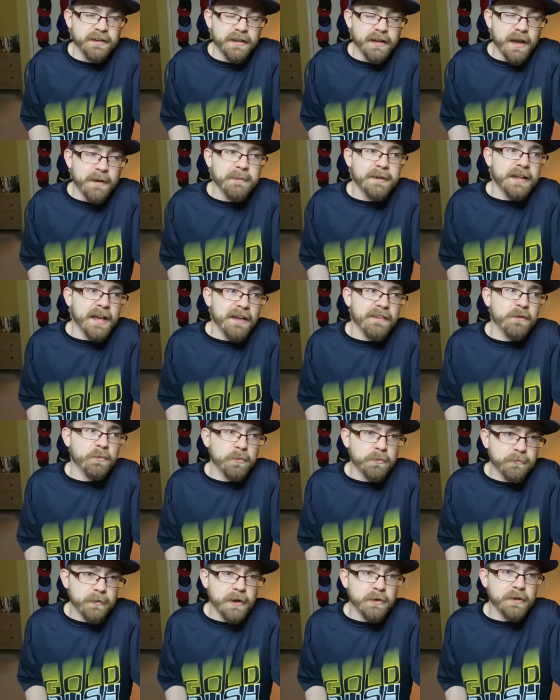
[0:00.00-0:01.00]
I mean, yeah, they
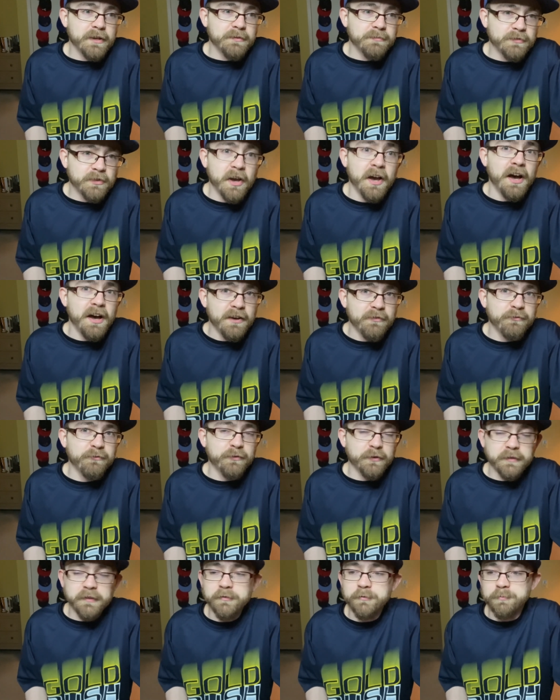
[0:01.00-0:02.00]
were very tough
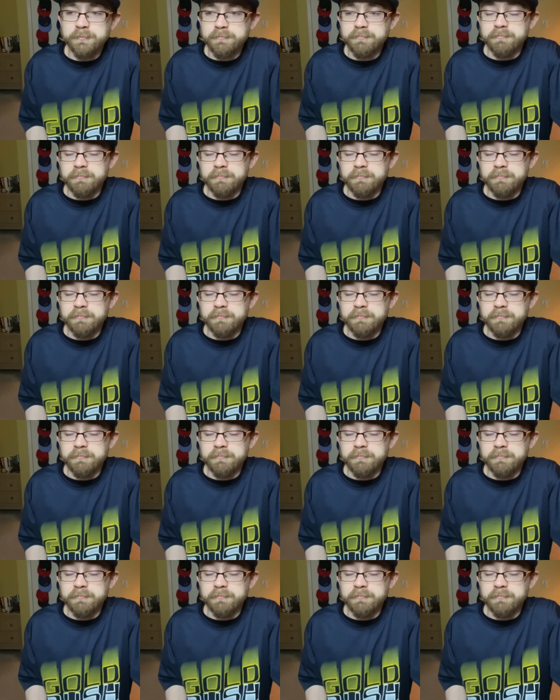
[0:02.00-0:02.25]
for this